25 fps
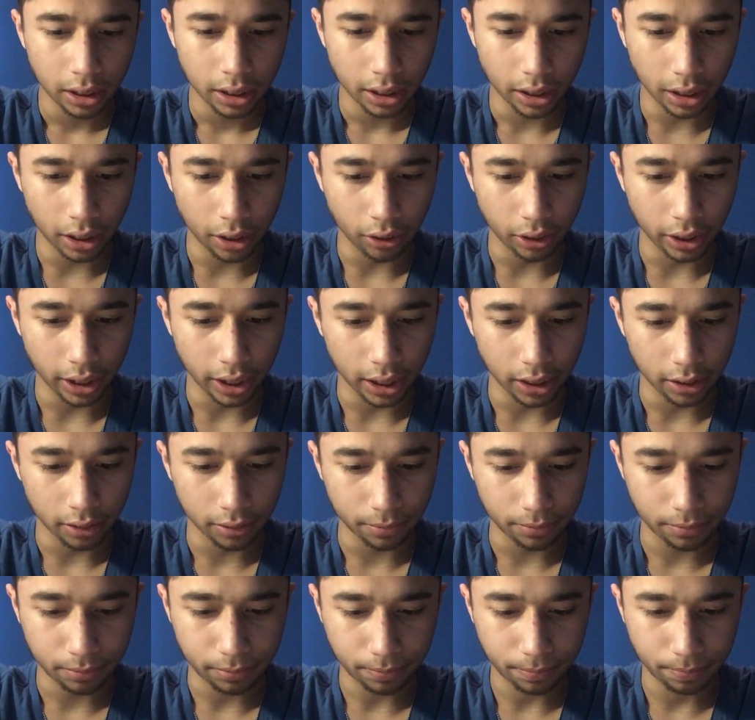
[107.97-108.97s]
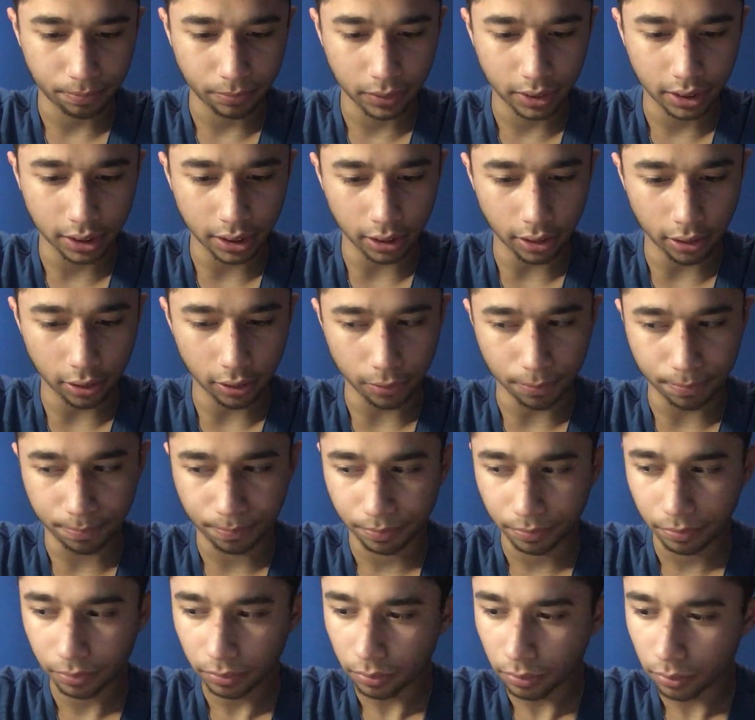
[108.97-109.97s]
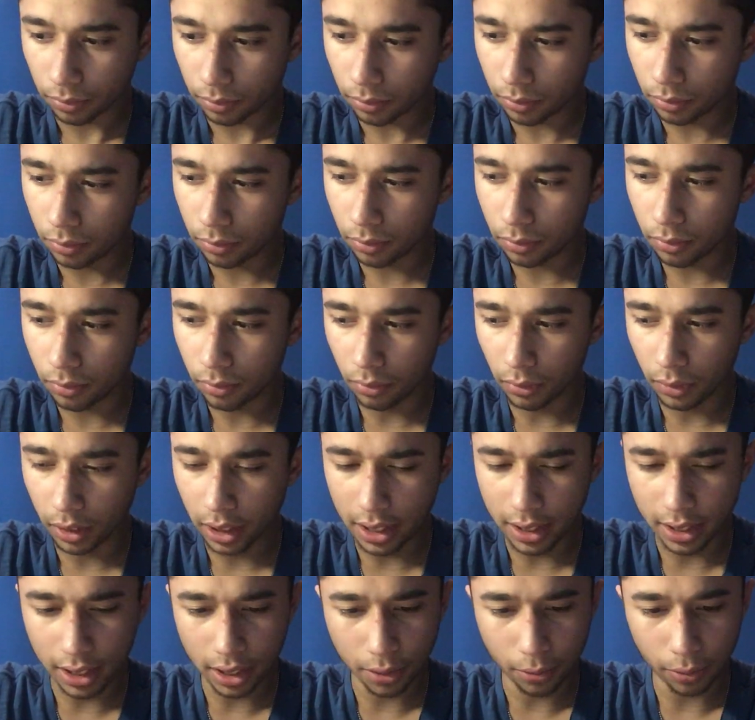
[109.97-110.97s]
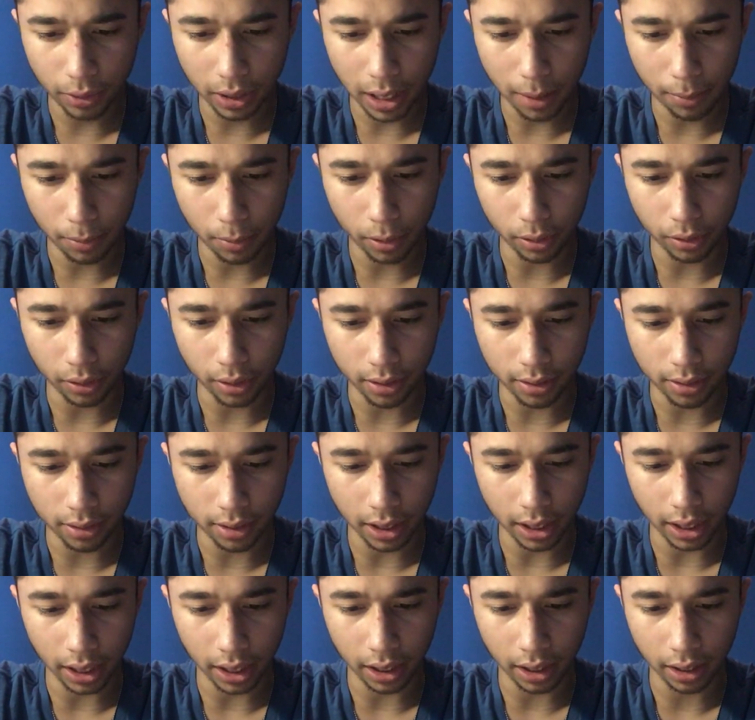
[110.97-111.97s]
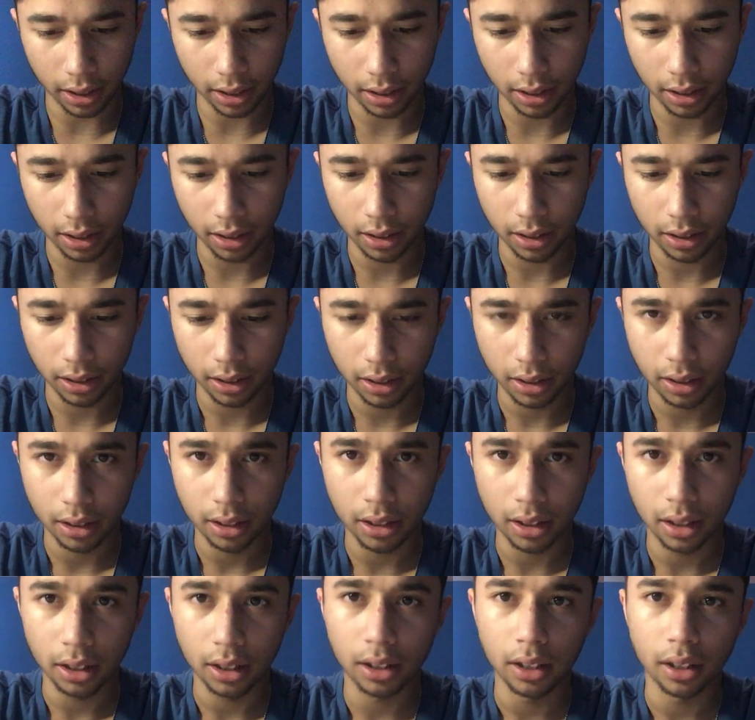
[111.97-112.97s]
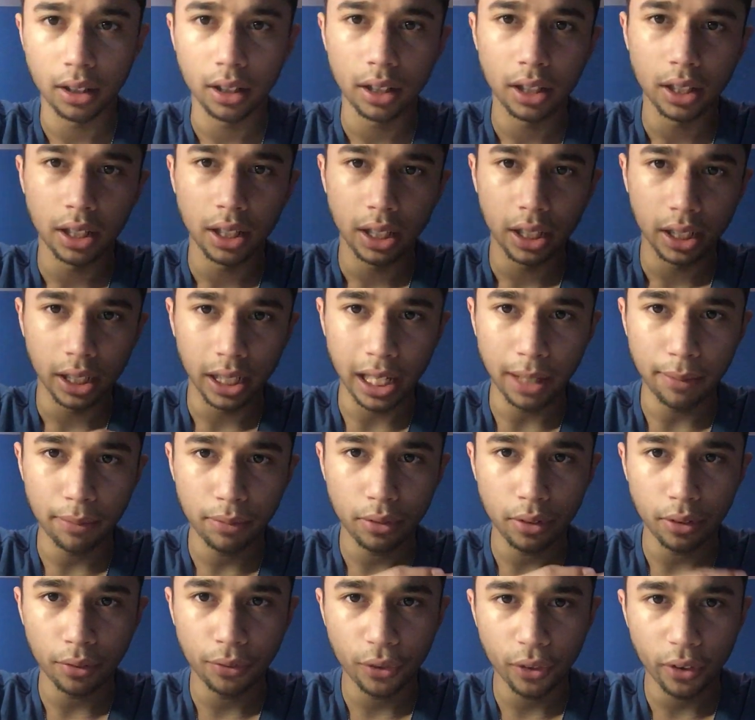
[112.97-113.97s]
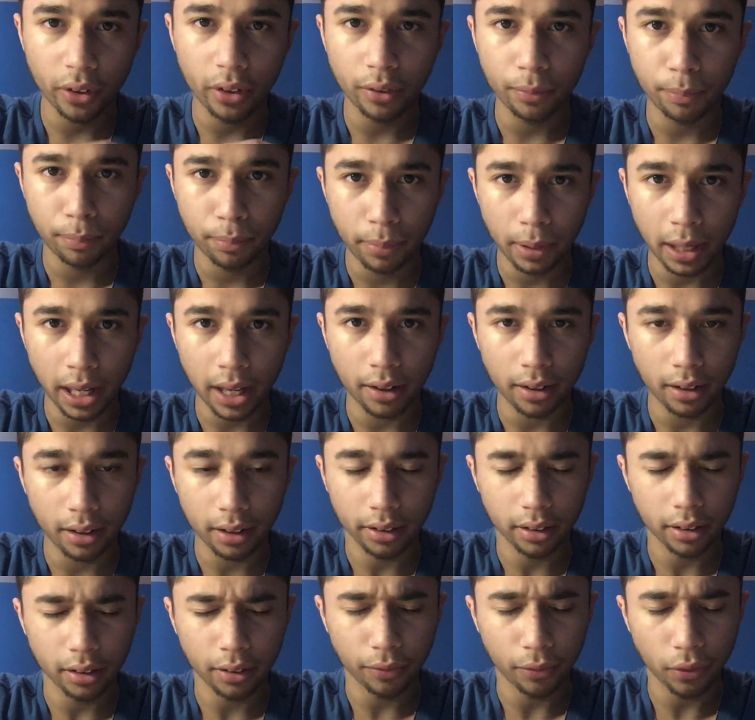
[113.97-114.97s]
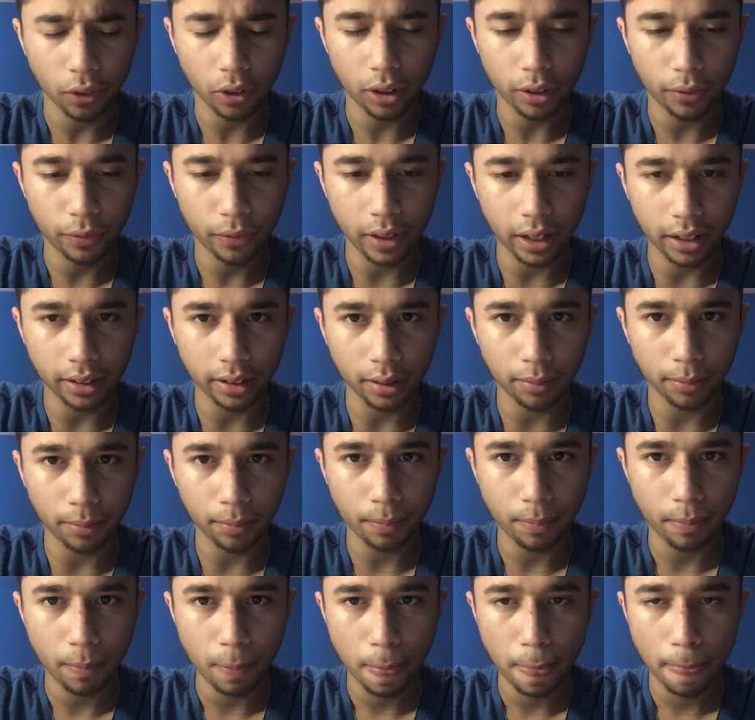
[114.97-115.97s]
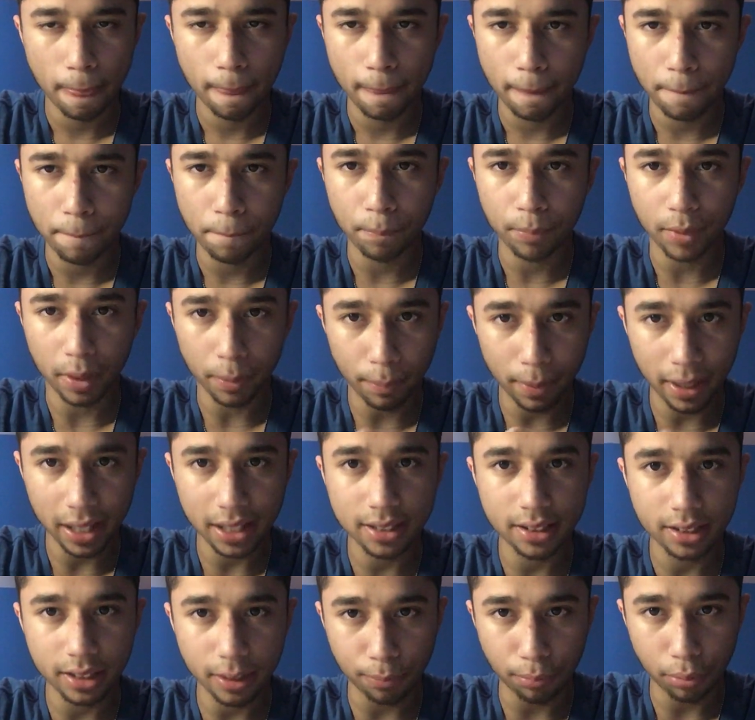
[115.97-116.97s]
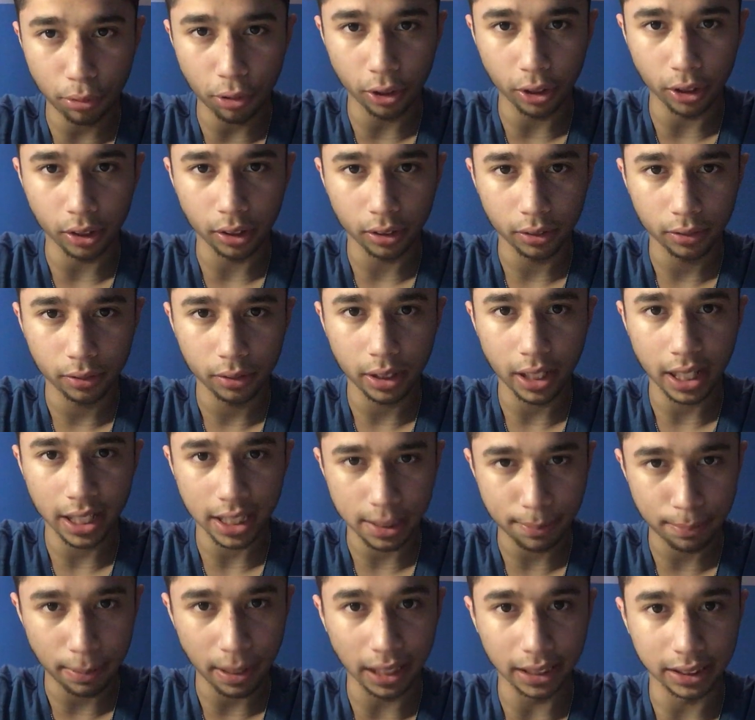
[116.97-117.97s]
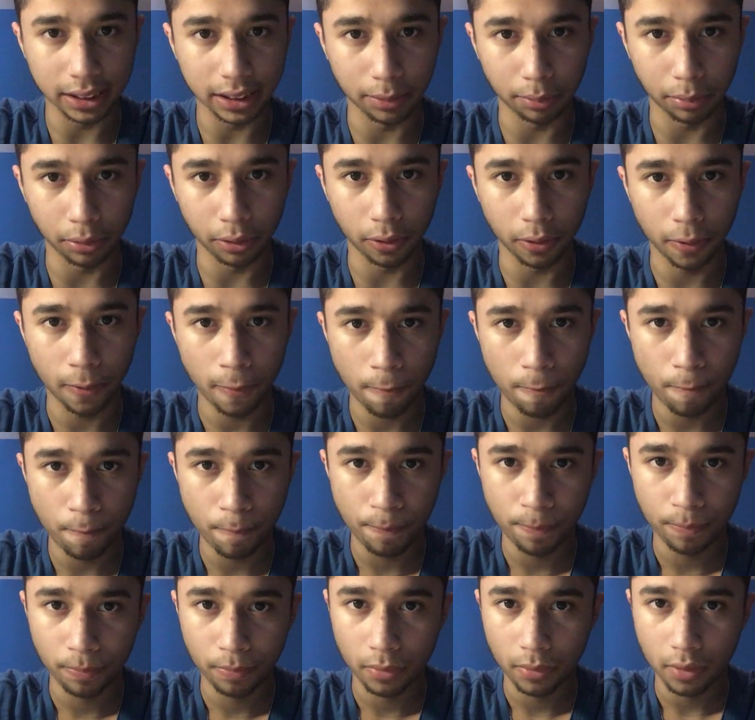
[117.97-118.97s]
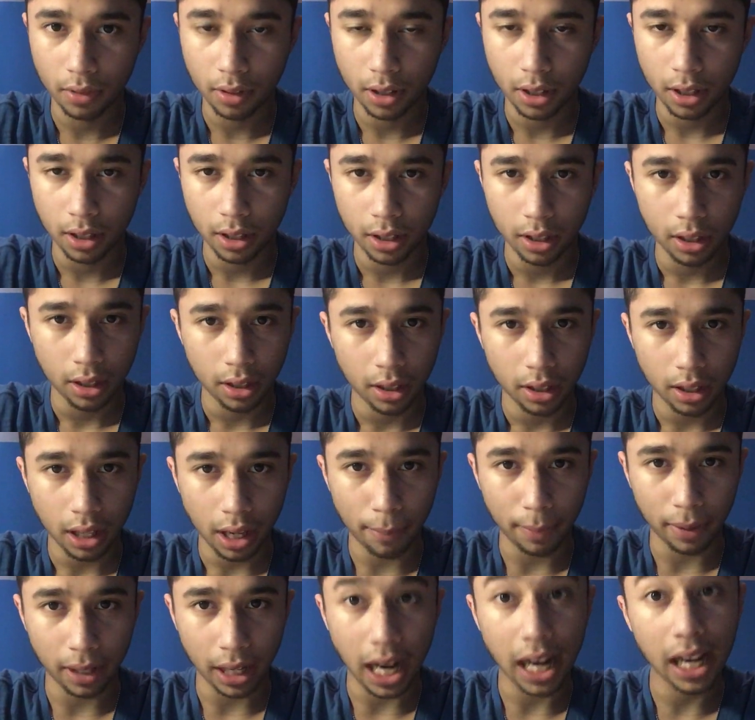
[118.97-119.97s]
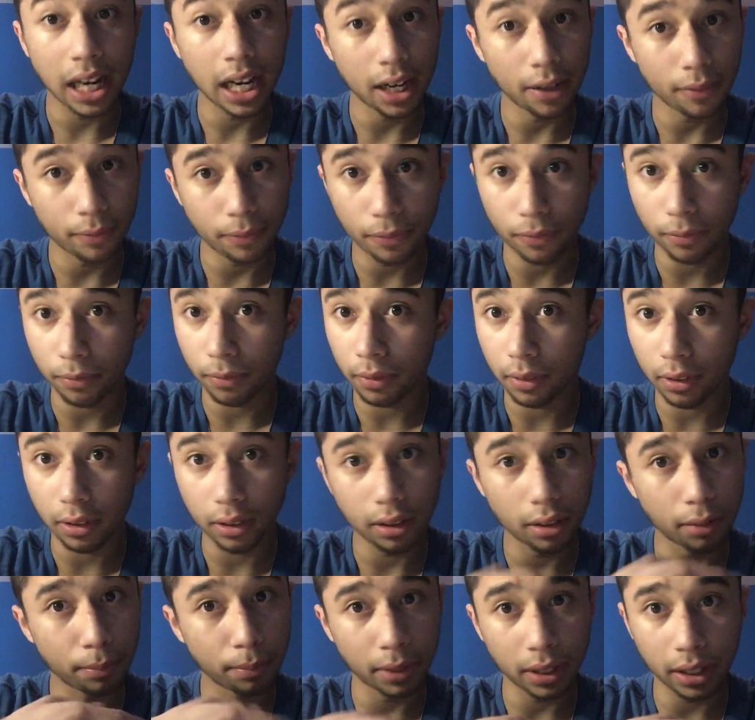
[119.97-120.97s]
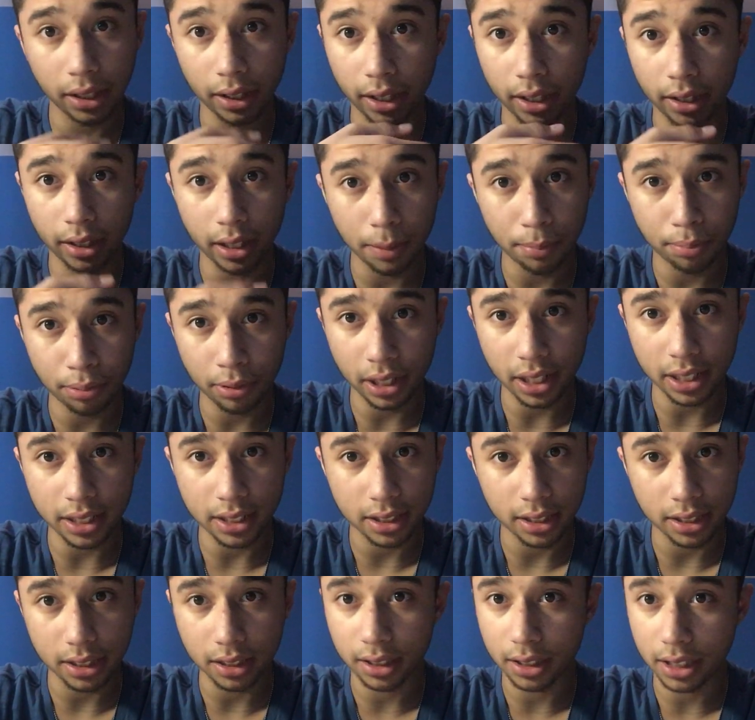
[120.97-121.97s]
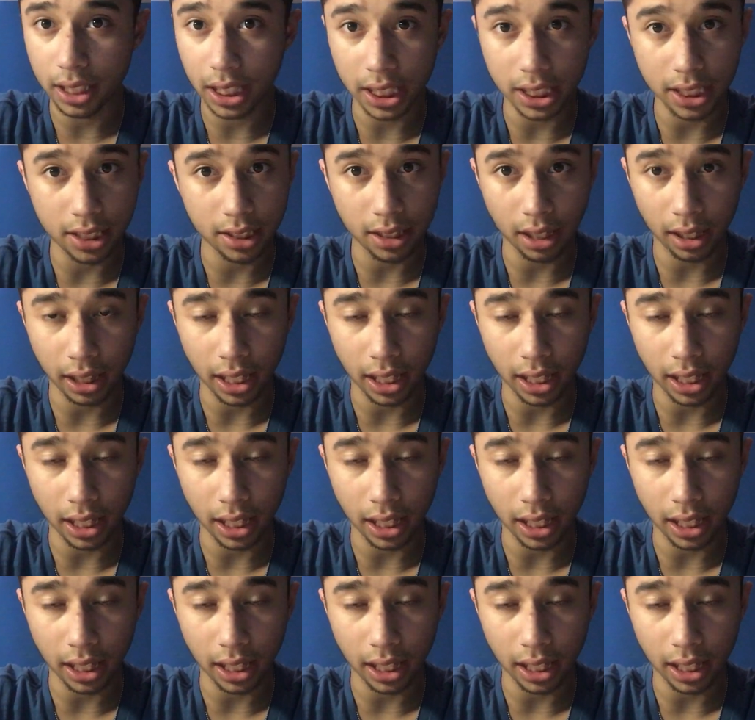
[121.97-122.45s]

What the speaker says: and all that. So this is what I'm going to say: give the furry fandom the best support as possible. I mean, I have been depressed since the